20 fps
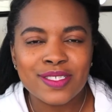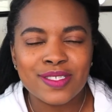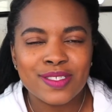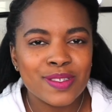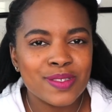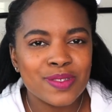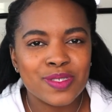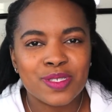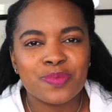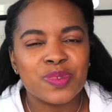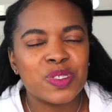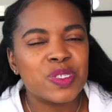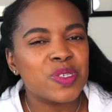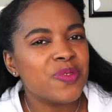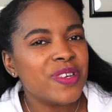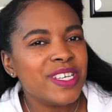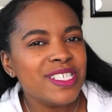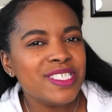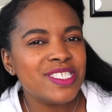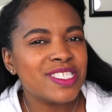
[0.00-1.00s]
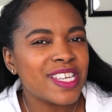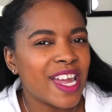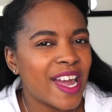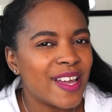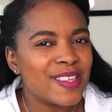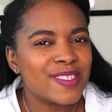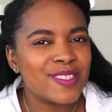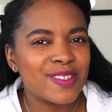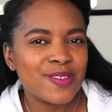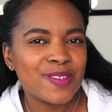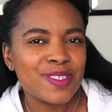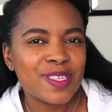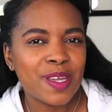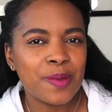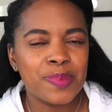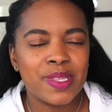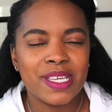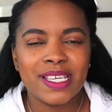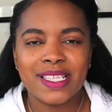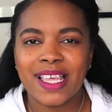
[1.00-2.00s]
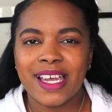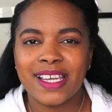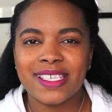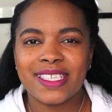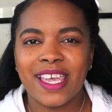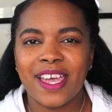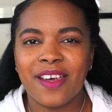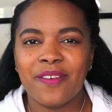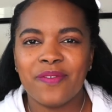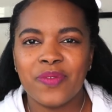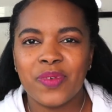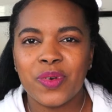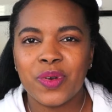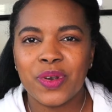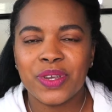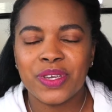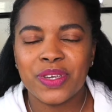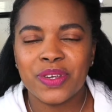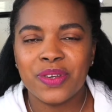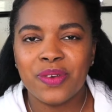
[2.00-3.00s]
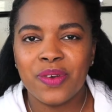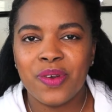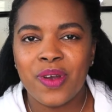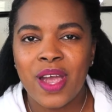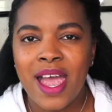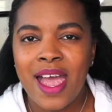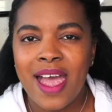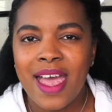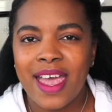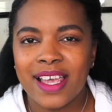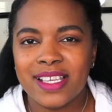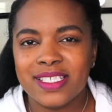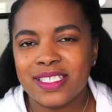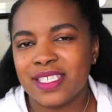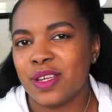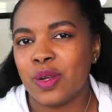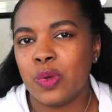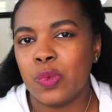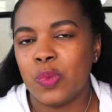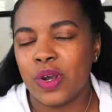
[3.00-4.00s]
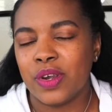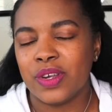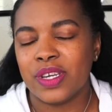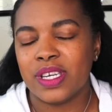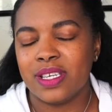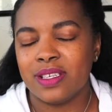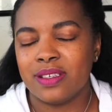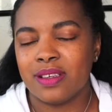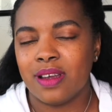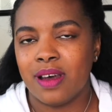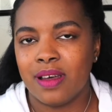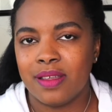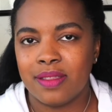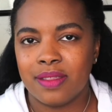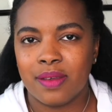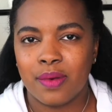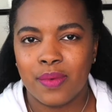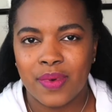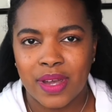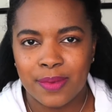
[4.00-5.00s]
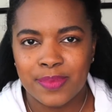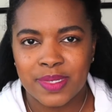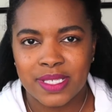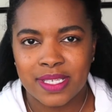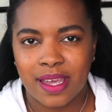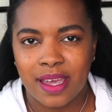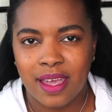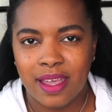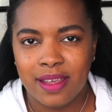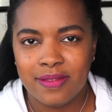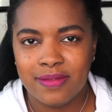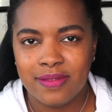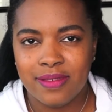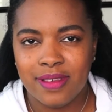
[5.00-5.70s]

do some screenshots or something like that for you as they're working on the website.